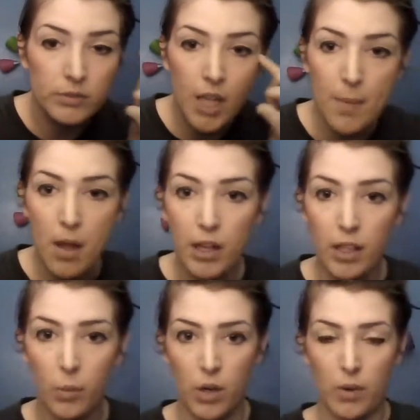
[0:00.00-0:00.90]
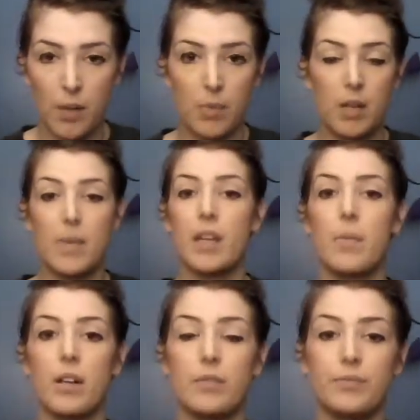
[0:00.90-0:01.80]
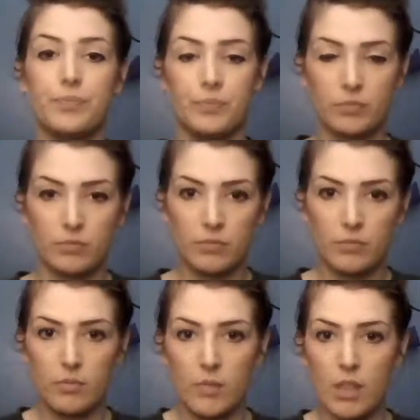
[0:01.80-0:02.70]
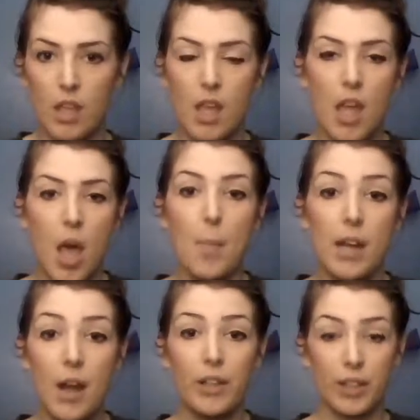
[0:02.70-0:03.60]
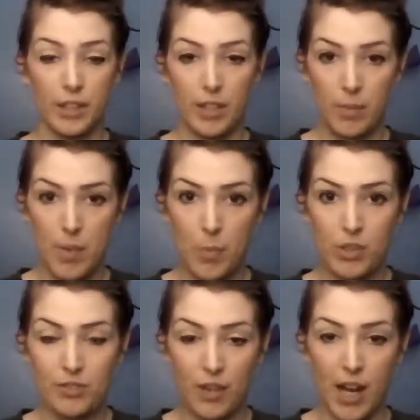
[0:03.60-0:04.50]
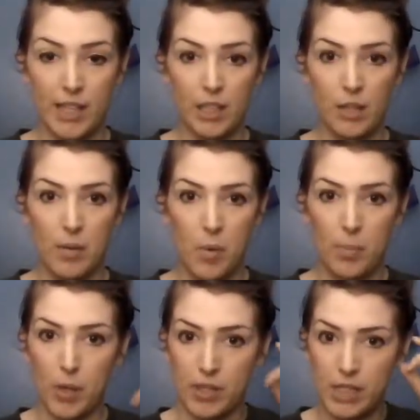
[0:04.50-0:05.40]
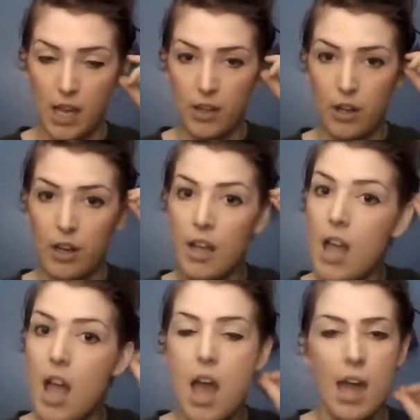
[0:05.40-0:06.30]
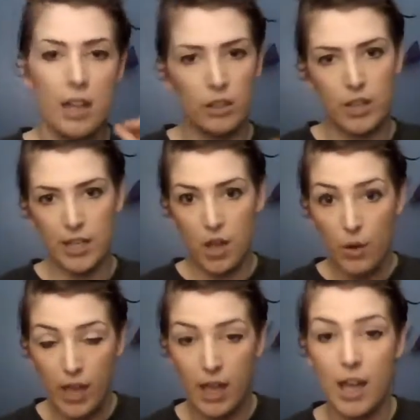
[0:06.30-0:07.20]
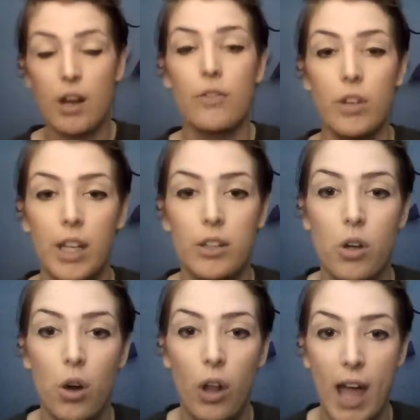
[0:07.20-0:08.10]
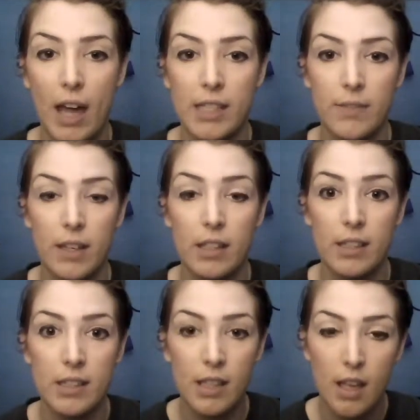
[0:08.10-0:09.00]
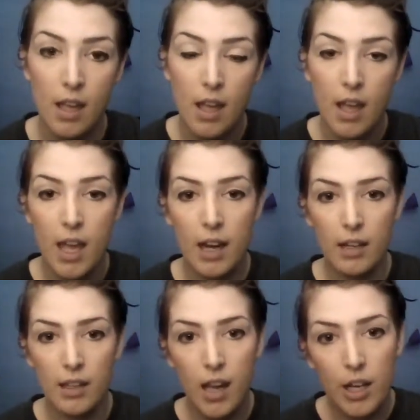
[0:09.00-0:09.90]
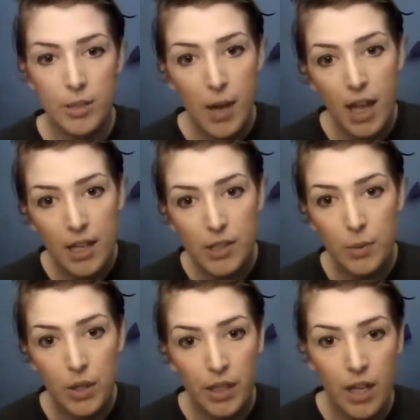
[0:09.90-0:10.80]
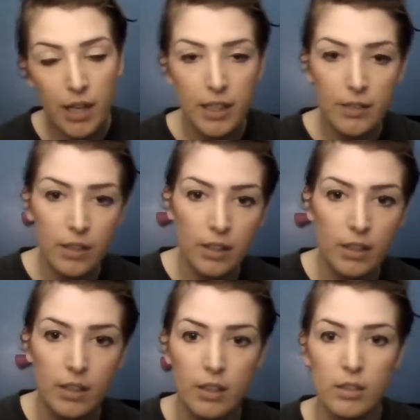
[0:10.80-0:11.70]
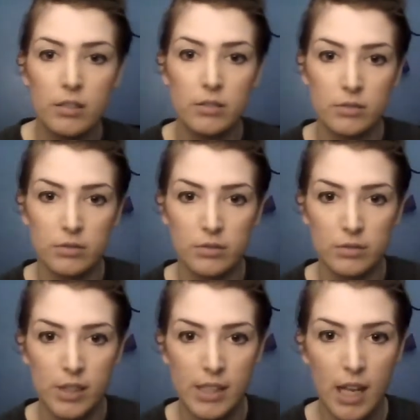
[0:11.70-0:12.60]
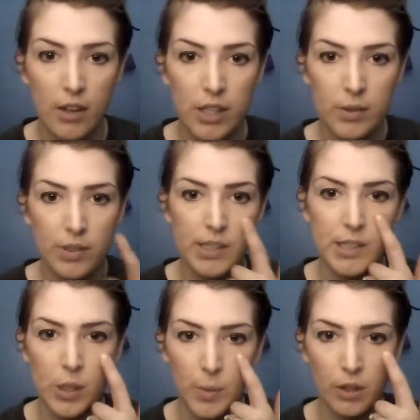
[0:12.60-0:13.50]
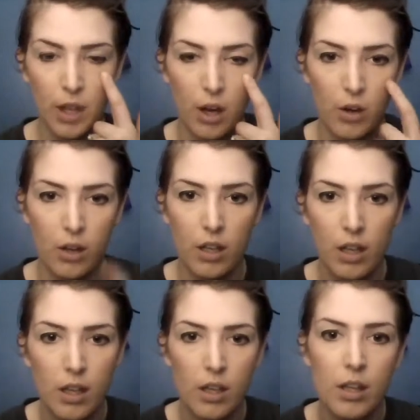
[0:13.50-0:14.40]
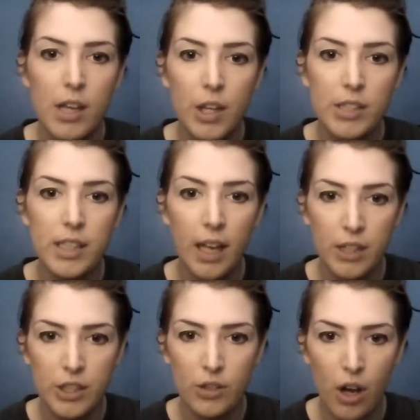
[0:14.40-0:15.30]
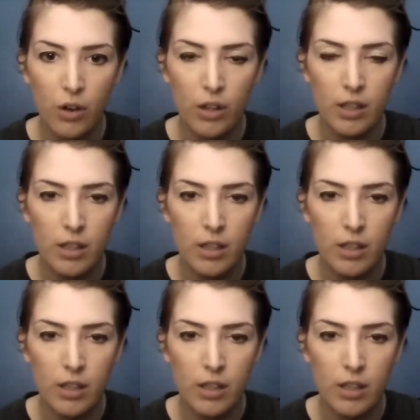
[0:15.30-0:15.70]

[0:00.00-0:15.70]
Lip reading: I probably look weird when I'm putting makeup on. But now I look a little bit more defined, a little bit more put together, and I look like, okay, I don't feel like total ass face. And gosh, my eyes are really uneven. See how this one's super low? Looks like I had a stroke.